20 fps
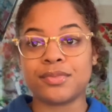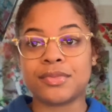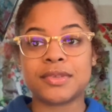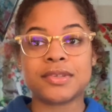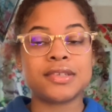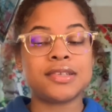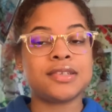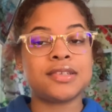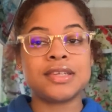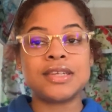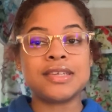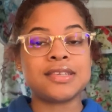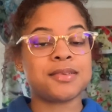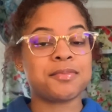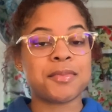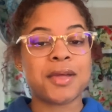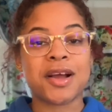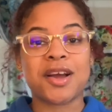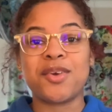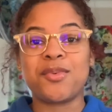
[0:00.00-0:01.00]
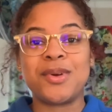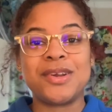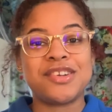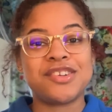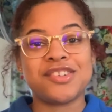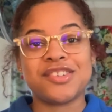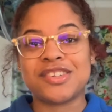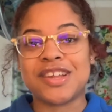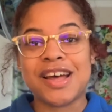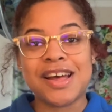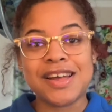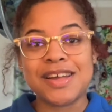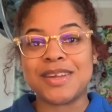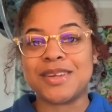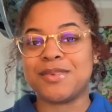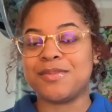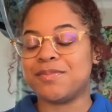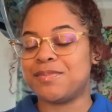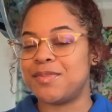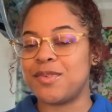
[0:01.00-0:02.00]
sis, I'm not gonna waste your
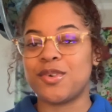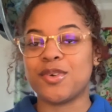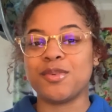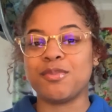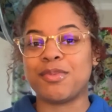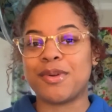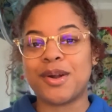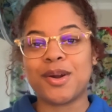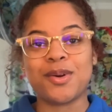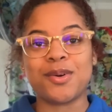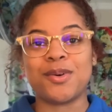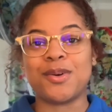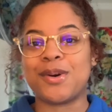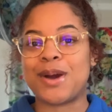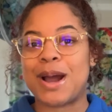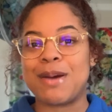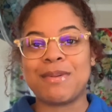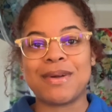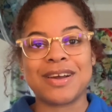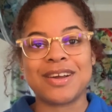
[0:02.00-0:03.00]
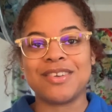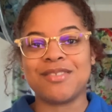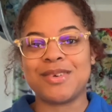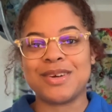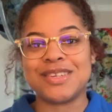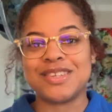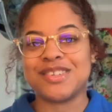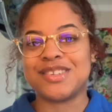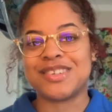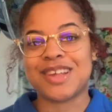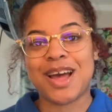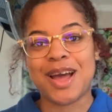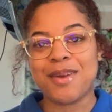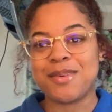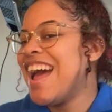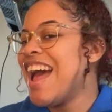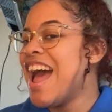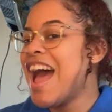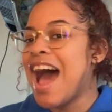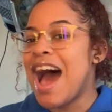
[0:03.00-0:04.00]
time, or bro, I'm not gonna waste your
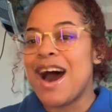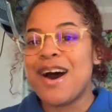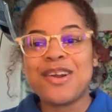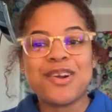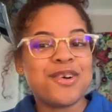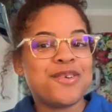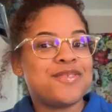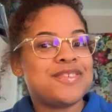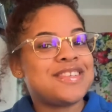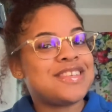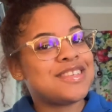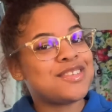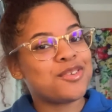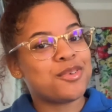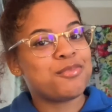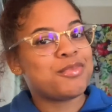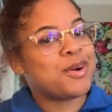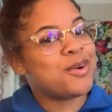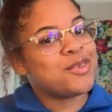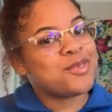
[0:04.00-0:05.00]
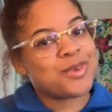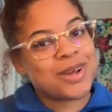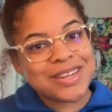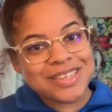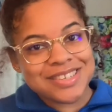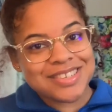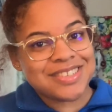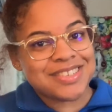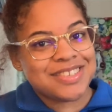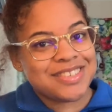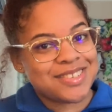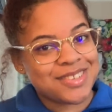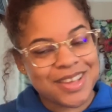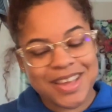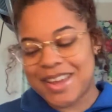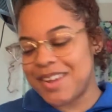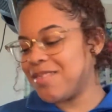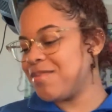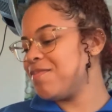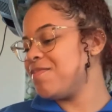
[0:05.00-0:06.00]
time. I don't know if sis or bro is watching this,
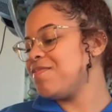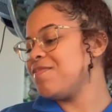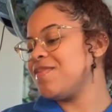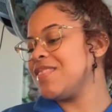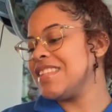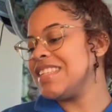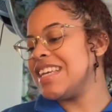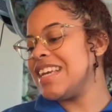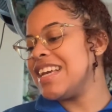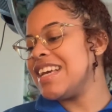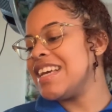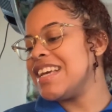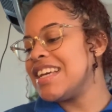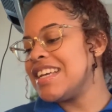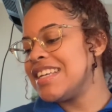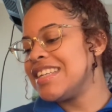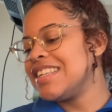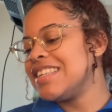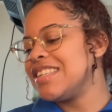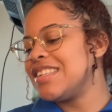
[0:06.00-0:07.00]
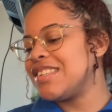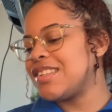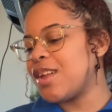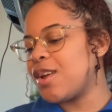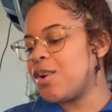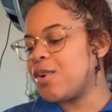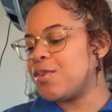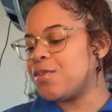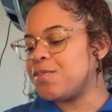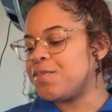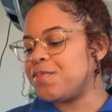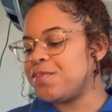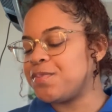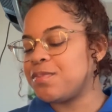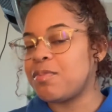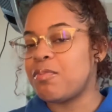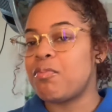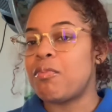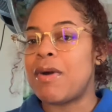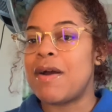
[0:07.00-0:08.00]
okay? So
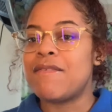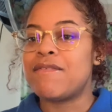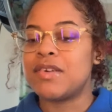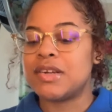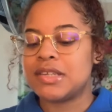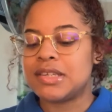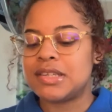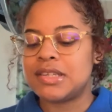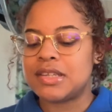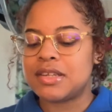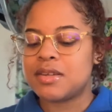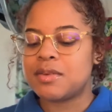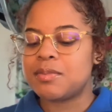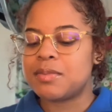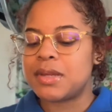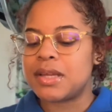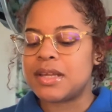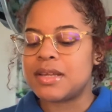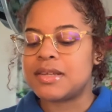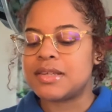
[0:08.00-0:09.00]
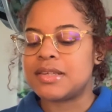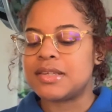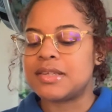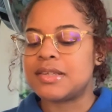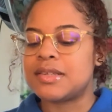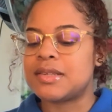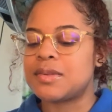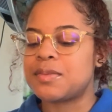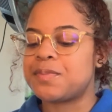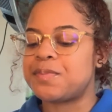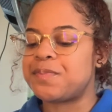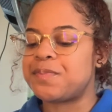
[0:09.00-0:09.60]
my first tip is